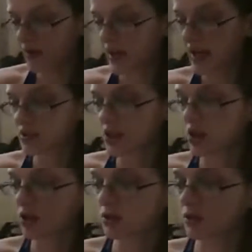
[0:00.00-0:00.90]
That
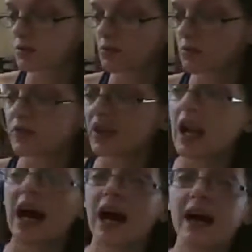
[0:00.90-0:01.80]
circle with a
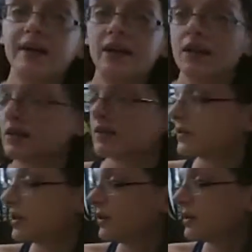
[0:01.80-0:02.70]
line
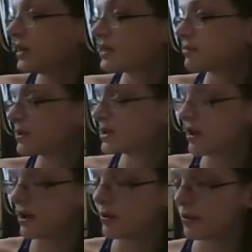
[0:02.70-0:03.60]
through is number
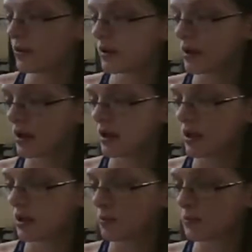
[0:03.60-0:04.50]
2.
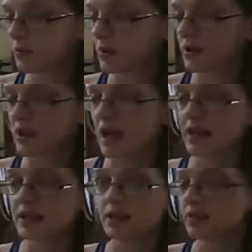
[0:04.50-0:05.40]
Plus
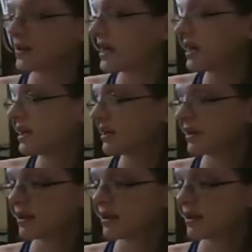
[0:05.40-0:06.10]
sign's 3.